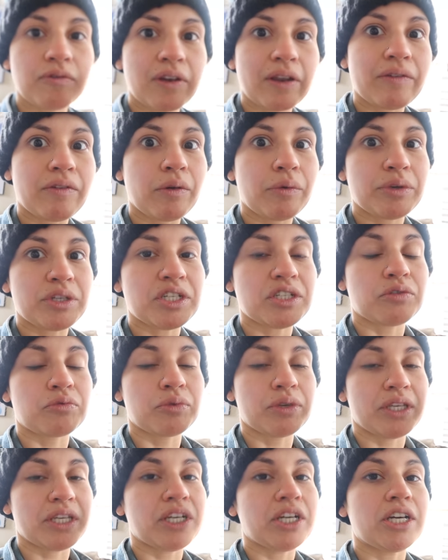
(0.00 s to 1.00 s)
flavor, which is
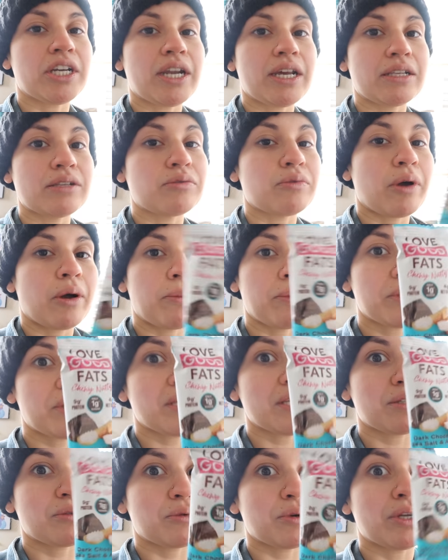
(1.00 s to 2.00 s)
really good as well, but
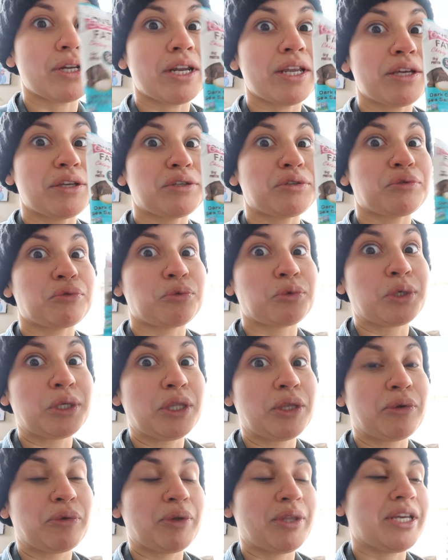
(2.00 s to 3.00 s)
this one is
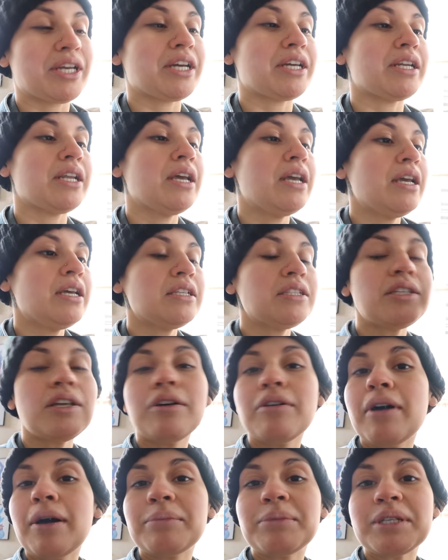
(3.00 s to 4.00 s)
really, really good.
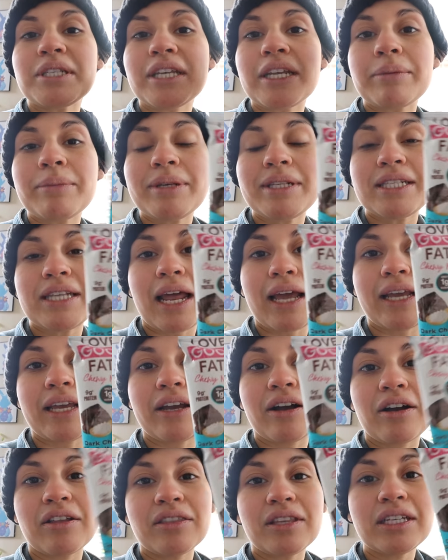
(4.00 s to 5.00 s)
So I'm just going to be
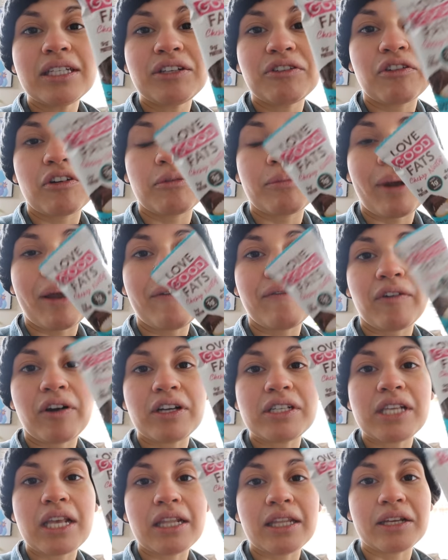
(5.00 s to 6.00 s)
snacking on this for my
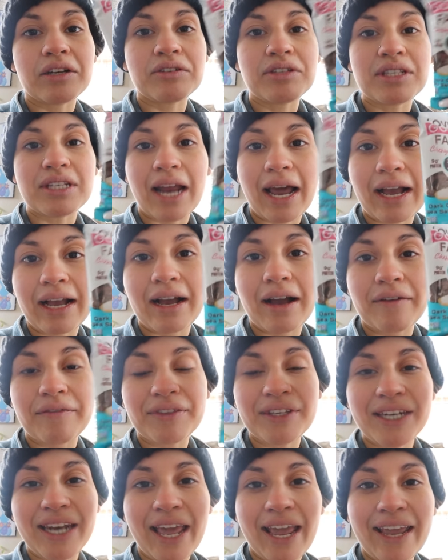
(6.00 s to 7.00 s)
first little snack of
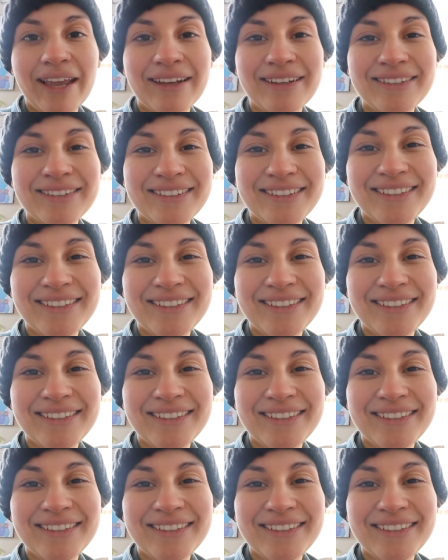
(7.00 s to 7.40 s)
the day.